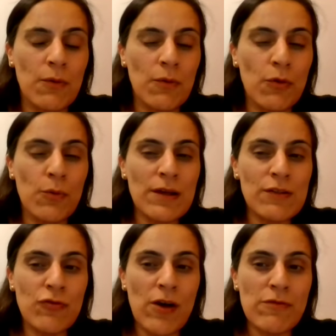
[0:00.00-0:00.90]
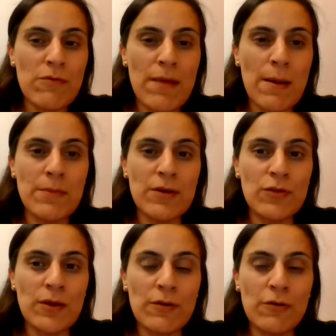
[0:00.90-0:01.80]
always try and remember
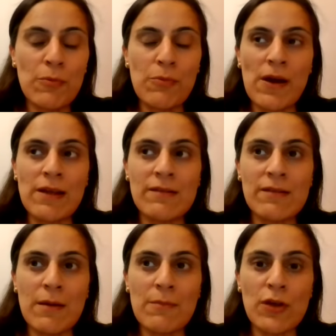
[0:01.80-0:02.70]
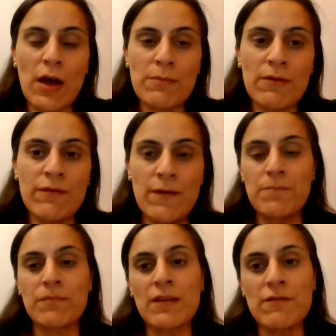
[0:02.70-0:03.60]
to incorporate some type of
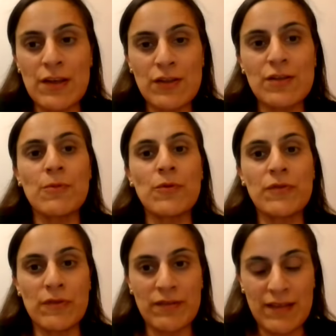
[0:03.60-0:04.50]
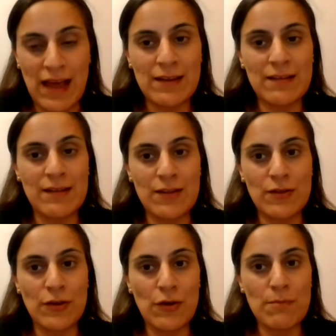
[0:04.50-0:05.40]
vegetables or salads
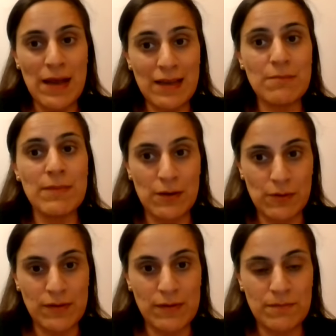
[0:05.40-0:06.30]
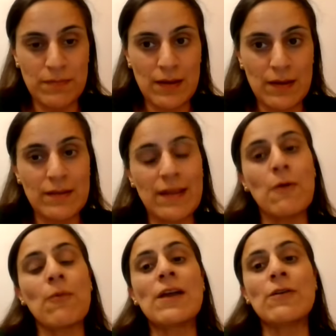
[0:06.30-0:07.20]
into your main meals.
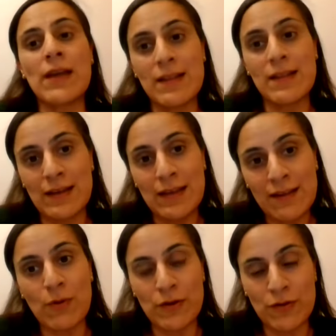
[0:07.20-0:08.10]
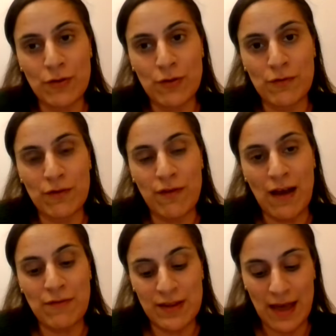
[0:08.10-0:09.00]
That way you're getting at least one or two of your
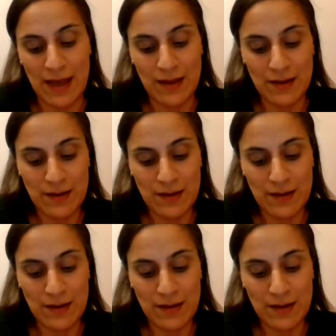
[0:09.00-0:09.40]
five a day.